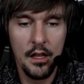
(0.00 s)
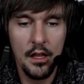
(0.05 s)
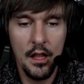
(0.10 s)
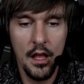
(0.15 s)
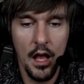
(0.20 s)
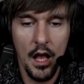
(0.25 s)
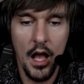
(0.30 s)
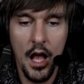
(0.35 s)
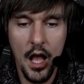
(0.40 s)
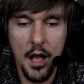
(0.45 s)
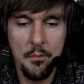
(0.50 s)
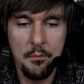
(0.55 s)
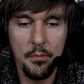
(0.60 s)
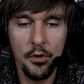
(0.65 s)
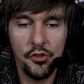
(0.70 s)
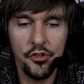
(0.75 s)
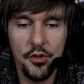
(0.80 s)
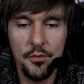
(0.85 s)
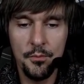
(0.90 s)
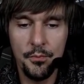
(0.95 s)
are
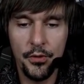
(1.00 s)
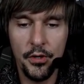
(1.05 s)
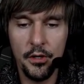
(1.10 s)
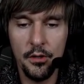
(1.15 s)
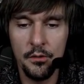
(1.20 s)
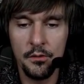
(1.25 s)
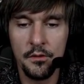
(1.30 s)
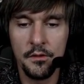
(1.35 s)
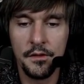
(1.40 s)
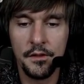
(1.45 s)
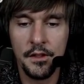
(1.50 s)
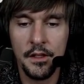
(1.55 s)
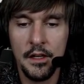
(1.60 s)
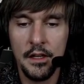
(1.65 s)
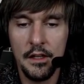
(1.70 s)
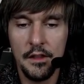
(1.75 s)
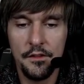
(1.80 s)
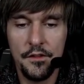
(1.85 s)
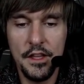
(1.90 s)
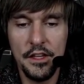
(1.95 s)
much improved.
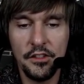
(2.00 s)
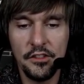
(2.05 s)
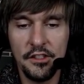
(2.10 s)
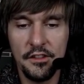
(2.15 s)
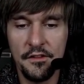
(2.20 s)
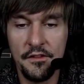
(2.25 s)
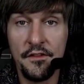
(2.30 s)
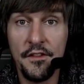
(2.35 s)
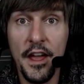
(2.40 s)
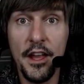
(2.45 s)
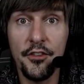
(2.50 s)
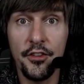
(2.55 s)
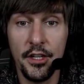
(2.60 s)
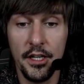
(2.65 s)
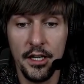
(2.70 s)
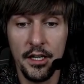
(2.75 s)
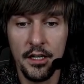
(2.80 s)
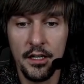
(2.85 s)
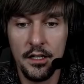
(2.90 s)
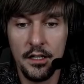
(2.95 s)
This is a
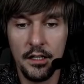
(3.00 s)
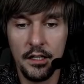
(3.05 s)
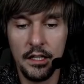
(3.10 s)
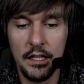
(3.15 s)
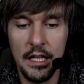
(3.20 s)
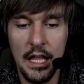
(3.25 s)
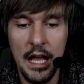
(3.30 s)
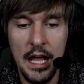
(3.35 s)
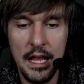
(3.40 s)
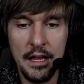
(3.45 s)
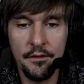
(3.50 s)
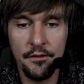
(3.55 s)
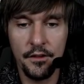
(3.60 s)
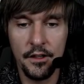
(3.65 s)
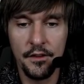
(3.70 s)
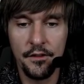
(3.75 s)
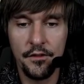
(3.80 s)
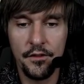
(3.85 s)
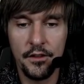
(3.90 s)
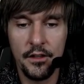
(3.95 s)
very lively
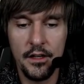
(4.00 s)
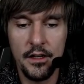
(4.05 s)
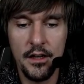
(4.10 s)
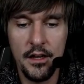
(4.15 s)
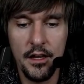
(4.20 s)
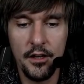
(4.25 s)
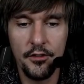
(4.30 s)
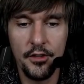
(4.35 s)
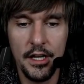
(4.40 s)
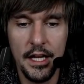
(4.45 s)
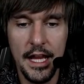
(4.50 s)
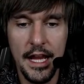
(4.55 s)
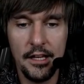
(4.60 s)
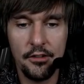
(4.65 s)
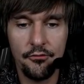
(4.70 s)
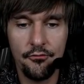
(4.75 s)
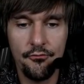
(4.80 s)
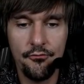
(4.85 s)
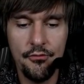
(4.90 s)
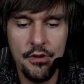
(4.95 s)
Ferrari. It's
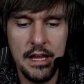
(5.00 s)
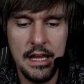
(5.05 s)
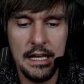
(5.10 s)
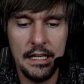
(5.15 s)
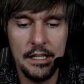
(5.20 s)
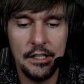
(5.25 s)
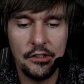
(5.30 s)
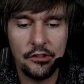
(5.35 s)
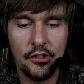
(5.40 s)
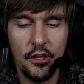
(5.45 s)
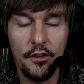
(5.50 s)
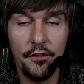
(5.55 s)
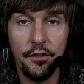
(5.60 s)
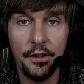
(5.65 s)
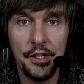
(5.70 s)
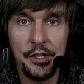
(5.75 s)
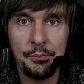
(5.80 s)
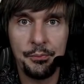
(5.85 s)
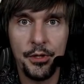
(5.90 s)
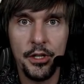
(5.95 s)
really softly
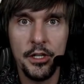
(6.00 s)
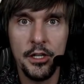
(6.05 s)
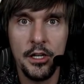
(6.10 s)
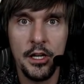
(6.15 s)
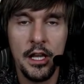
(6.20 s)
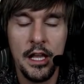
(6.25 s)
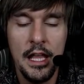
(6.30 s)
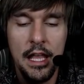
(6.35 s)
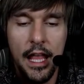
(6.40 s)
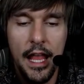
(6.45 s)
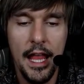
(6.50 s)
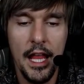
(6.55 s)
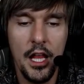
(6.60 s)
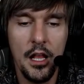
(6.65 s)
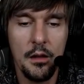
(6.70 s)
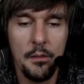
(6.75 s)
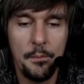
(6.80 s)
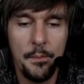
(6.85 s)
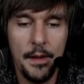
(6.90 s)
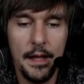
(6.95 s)
sprung in
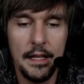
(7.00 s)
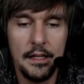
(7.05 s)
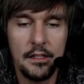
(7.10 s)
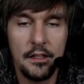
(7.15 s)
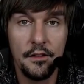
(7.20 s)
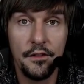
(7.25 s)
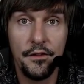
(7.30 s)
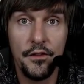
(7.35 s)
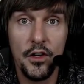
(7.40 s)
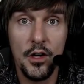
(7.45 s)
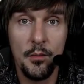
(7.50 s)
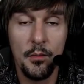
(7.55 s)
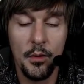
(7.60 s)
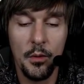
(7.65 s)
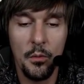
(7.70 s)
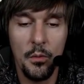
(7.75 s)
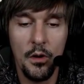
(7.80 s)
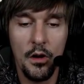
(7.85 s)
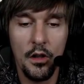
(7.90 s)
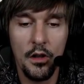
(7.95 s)
compared to the Formula
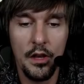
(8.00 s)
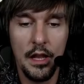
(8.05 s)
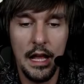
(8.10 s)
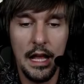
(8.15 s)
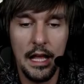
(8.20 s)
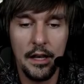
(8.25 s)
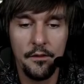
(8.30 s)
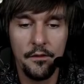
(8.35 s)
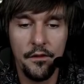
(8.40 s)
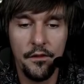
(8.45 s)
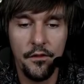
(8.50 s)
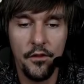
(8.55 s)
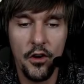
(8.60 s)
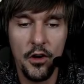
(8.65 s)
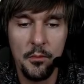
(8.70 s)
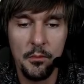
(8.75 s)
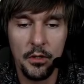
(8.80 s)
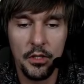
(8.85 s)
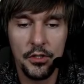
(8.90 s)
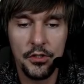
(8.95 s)
1 and
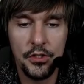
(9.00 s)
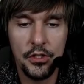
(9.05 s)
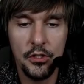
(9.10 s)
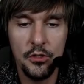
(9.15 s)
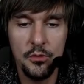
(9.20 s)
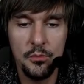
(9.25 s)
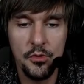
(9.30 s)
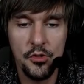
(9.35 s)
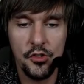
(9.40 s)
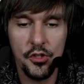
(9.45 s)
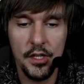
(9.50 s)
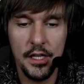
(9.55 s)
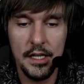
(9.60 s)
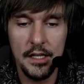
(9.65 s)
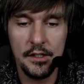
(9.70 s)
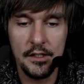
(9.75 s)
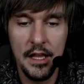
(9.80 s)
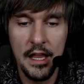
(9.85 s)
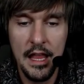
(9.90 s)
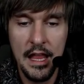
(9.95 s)
Formula 2
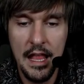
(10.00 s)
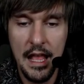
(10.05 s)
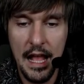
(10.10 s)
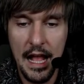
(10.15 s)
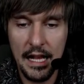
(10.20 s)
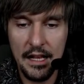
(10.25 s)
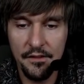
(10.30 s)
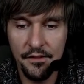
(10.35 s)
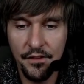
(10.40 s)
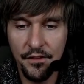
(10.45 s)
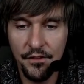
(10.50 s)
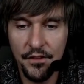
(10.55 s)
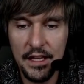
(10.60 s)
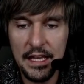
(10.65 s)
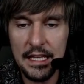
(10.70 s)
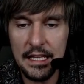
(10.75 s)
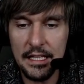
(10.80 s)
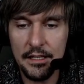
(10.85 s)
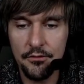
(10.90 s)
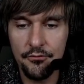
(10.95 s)
machines. I can
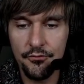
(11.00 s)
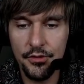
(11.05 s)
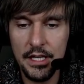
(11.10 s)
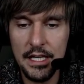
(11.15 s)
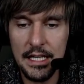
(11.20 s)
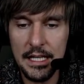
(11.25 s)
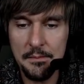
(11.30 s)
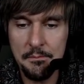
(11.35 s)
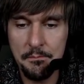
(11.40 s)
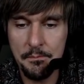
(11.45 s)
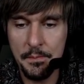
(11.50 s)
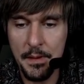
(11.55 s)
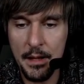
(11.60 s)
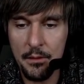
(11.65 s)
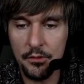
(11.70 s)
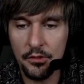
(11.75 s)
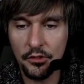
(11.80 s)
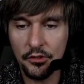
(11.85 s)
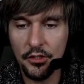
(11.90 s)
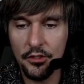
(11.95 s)
feel it really
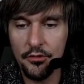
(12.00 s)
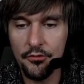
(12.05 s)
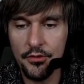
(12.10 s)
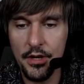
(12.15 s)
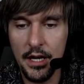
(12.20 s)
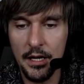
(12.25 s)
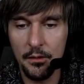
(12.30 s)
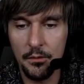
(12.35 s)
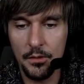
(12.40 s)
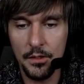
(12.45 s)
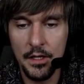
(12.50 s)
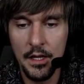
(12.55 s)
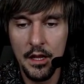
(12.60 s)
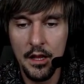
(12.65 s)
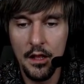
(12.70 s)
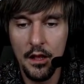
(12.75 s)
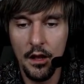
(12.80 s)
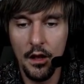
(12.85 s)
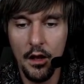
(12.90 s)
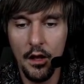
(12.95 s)
bouncing around
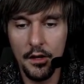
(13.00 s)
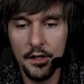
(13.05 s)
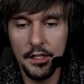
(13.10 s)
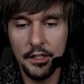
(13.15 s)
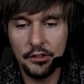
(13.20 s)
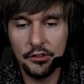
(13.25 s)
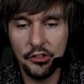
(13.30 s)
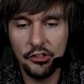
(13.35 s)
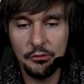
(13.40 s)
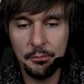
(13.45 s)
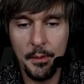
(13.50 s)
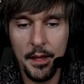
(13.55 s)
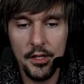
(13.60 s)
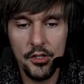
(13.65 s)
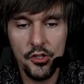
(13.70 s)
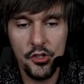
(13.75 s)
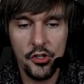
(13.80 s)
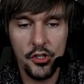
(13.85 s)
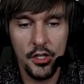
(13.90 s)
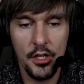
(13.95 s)
on its
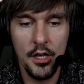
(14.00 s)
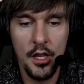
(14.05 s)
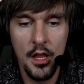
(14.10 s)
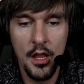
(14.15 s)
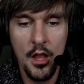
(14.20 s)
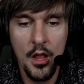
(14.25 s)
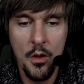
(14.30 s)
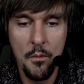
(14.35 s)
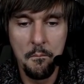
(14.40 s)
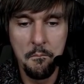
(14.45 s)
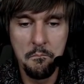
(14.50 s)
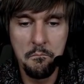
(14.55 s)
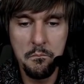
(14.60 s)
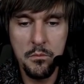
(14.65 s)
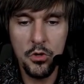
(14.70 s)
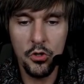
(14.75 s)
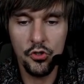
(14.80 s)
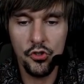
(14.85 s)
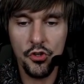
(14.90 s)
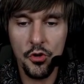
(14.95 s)
suspension
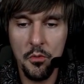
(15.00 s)
much